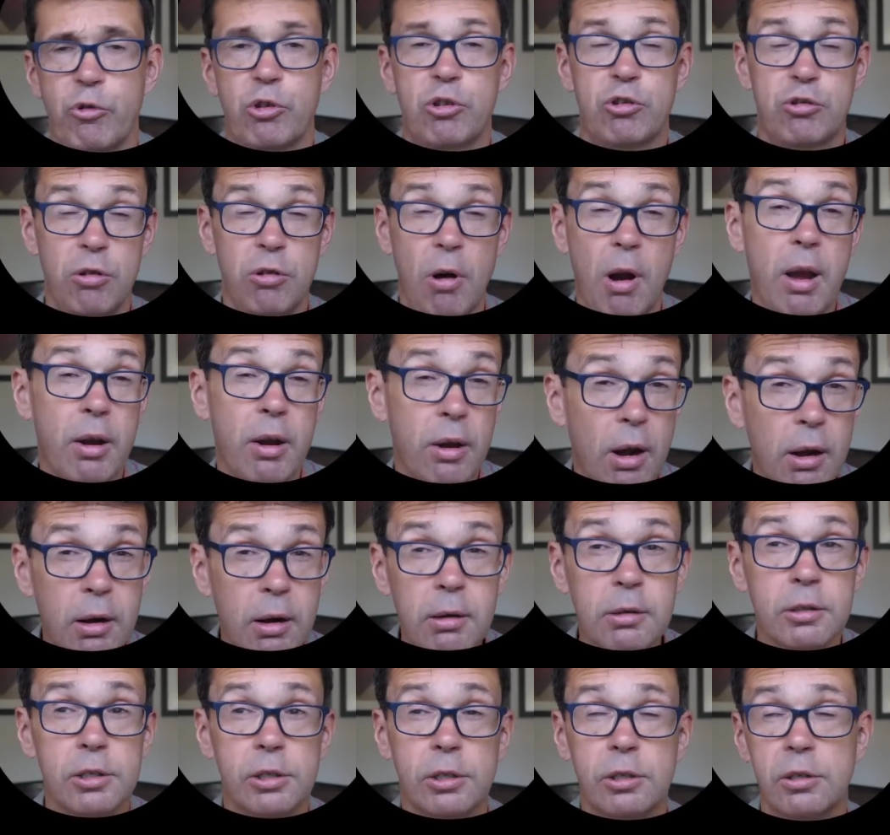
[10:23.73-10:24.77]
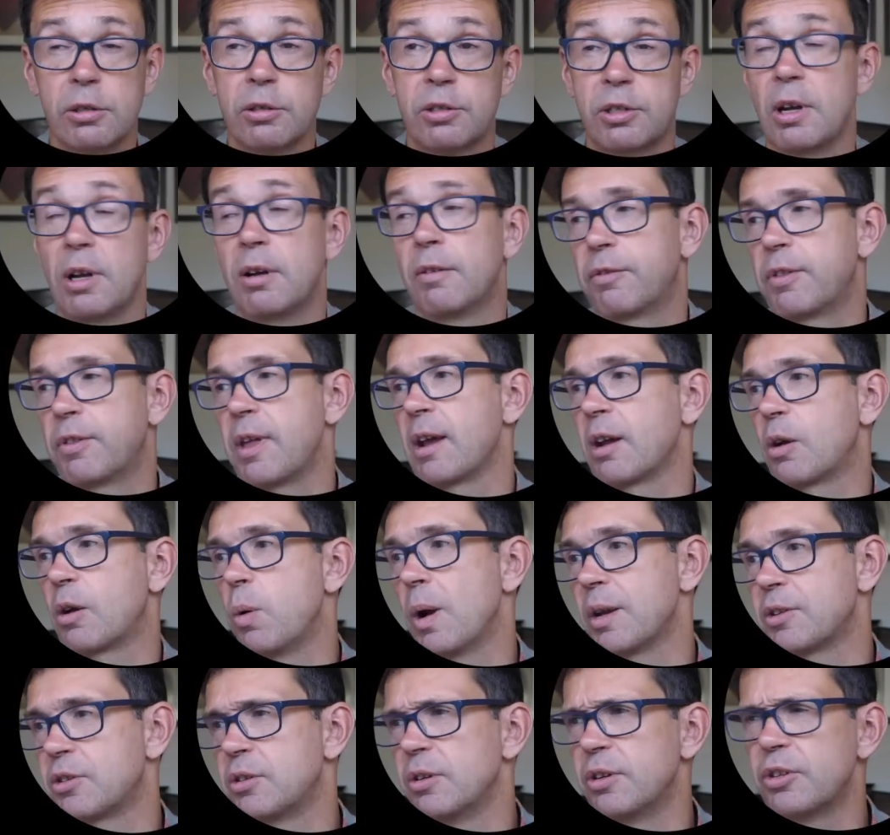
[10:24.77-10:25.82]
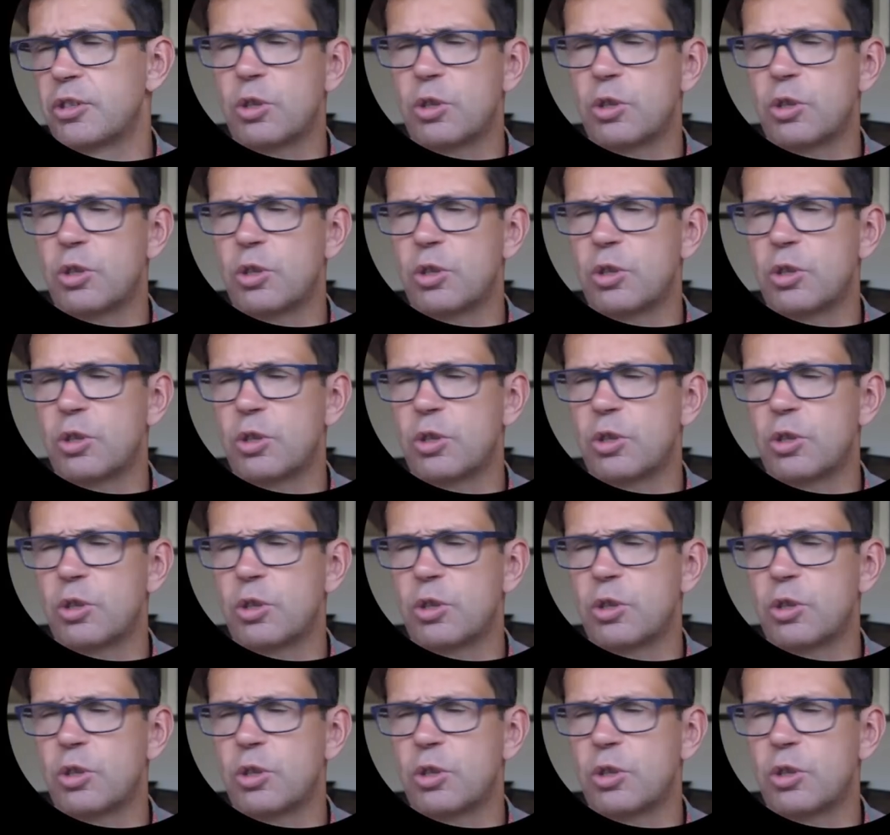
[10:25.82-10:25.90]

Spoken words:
Try and ask yourself that question.